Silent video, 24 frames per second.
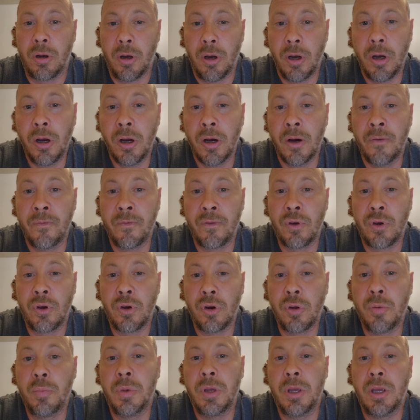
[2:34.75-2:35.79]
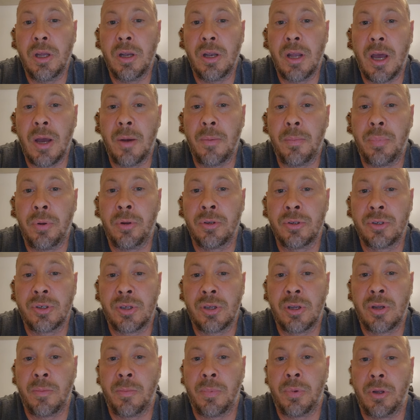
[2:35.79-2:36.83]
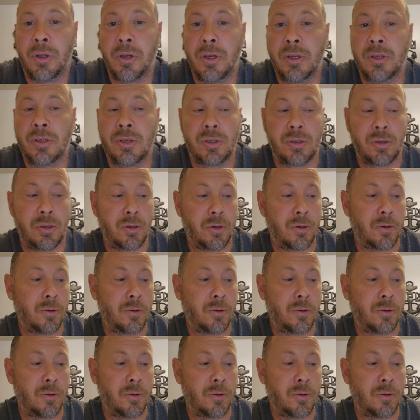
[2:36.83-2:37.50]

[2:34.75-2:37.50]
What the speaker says: of could be in that place.